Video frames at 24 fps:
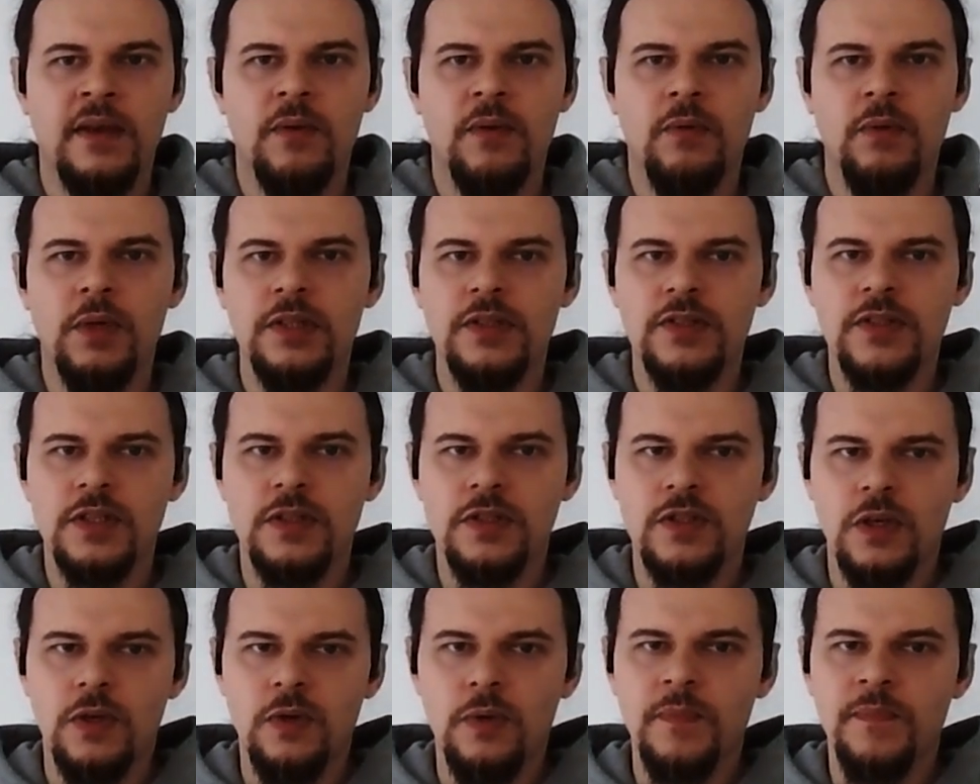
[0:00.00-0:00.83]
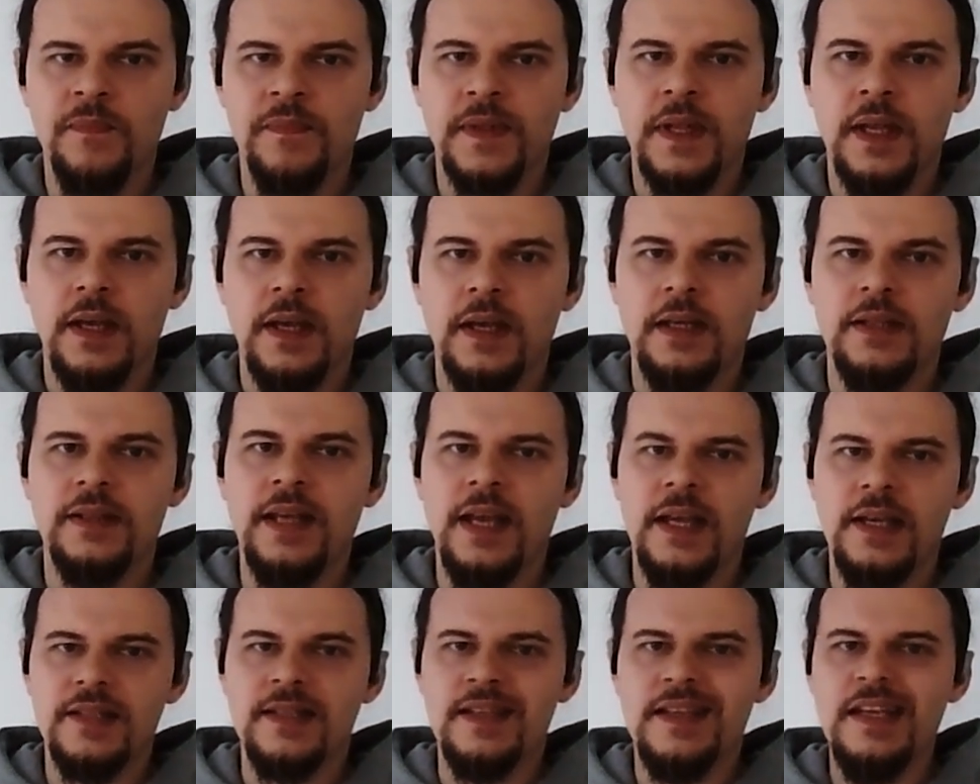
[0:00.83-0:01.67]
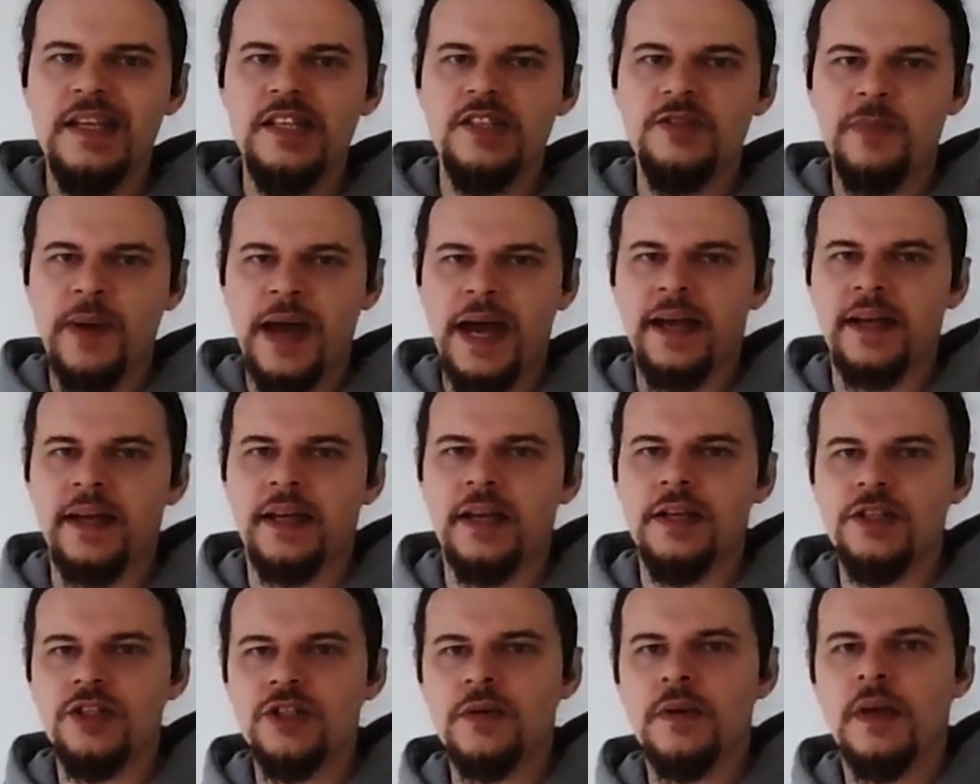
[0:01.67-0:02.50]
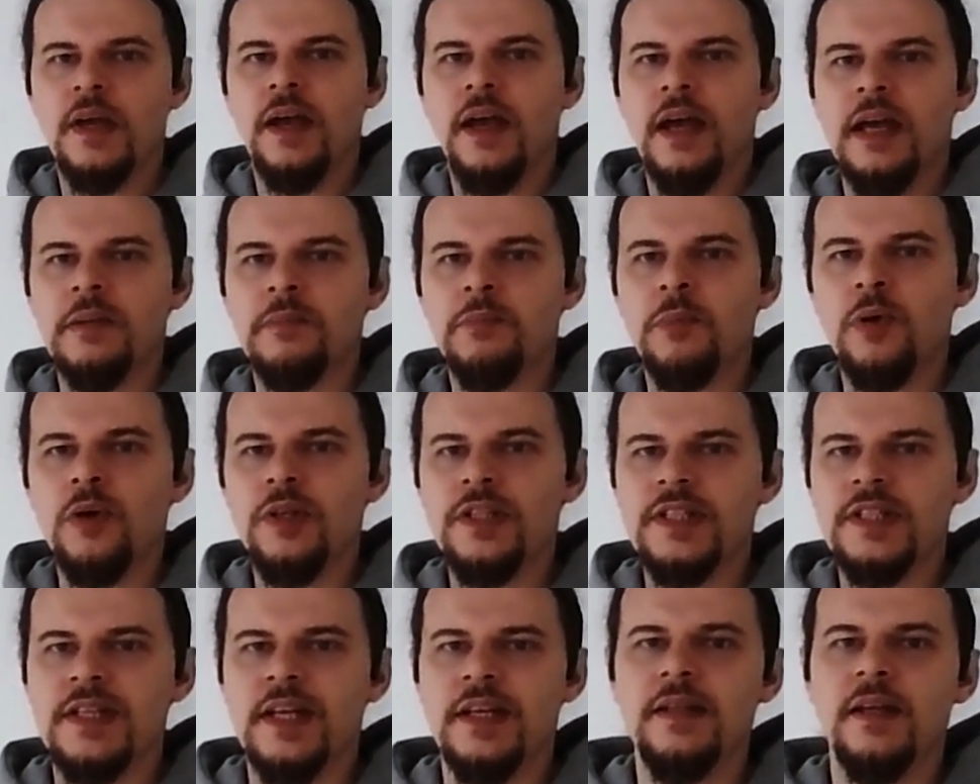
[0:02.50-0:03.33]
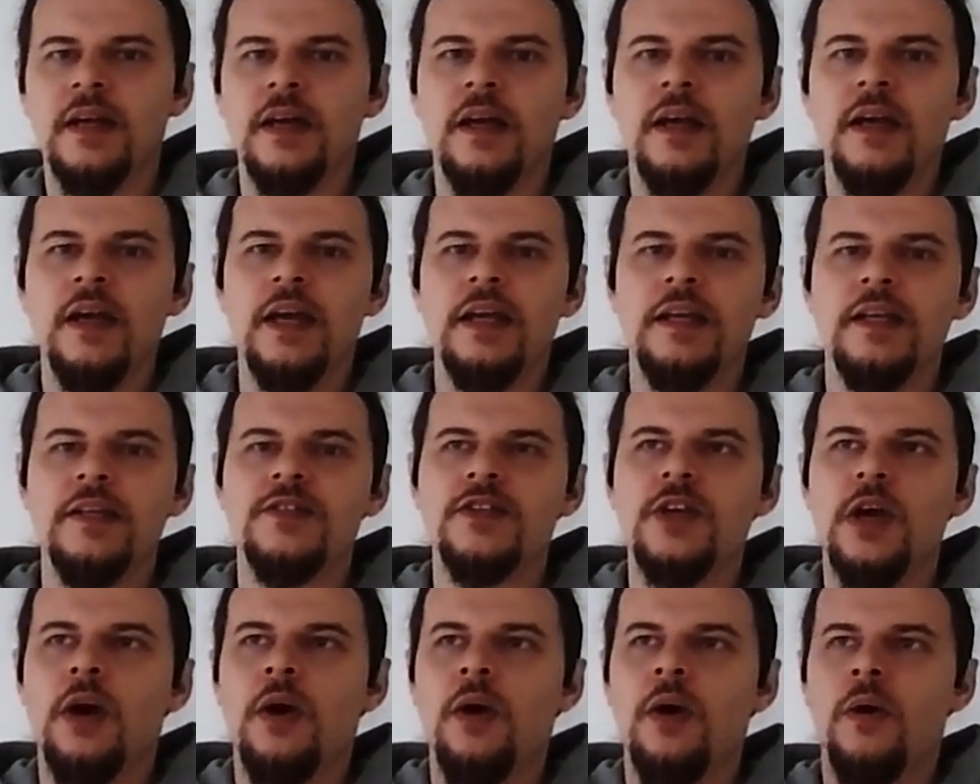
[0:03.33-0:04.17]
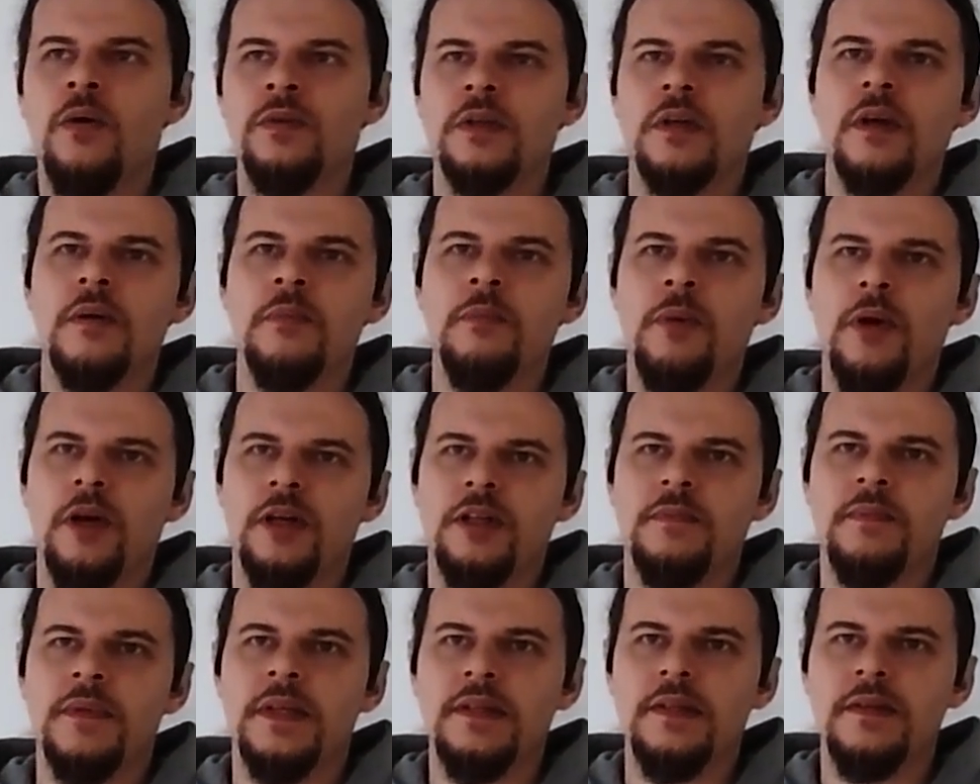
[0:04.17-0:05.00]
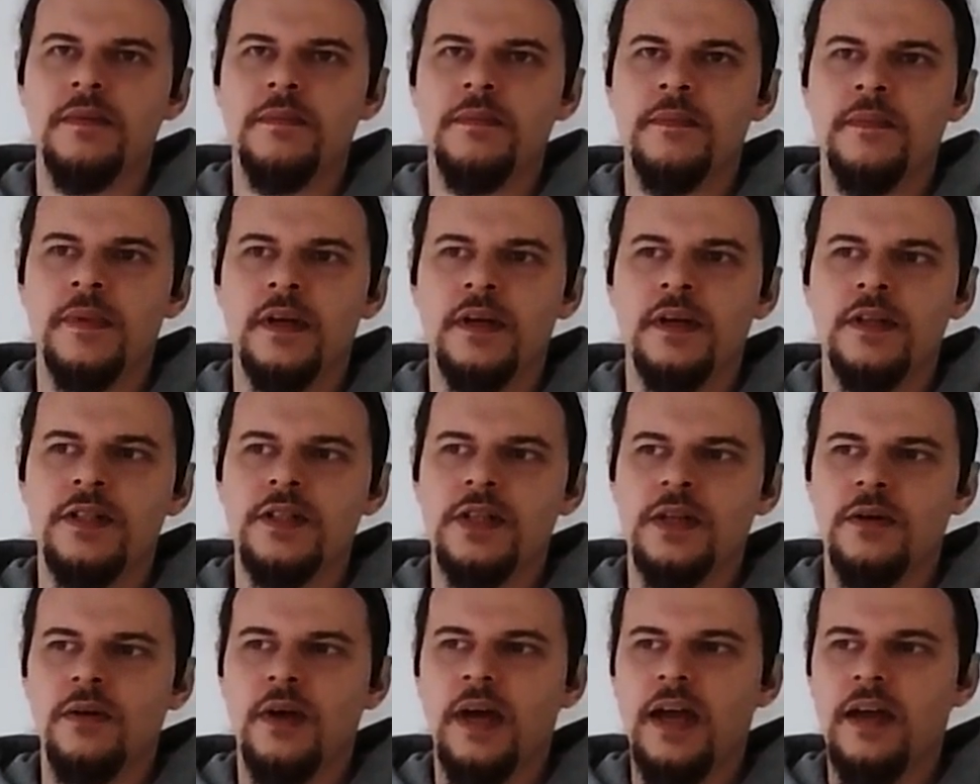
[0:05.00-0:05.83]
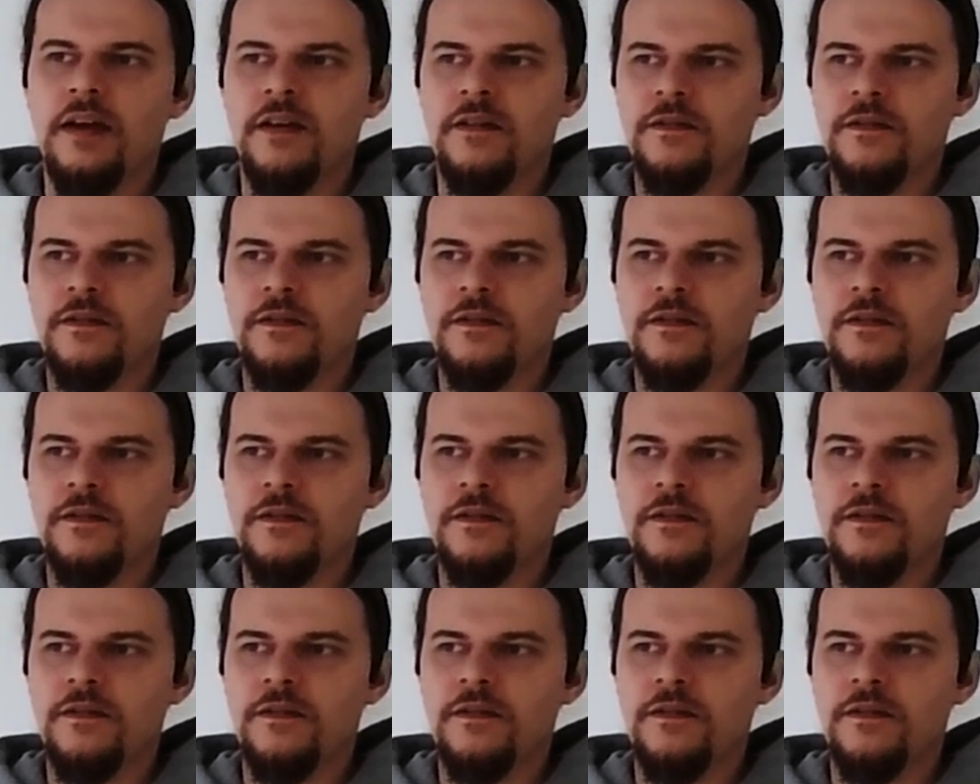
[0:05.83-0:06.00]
What does it do? It takes each package and puts it in its own compartment. So